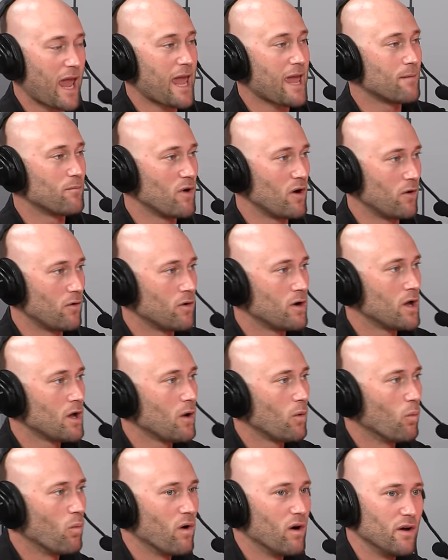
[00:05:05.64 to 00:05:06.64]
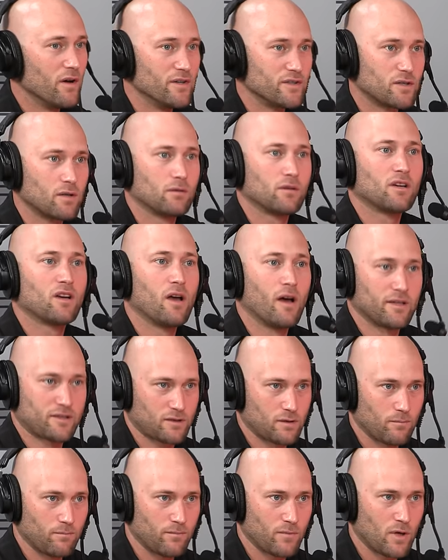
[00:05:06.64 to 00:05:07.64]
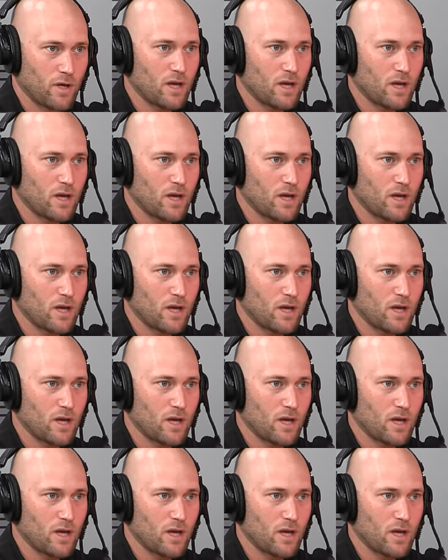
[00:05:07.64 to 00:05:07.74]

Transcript: ammo, was custom.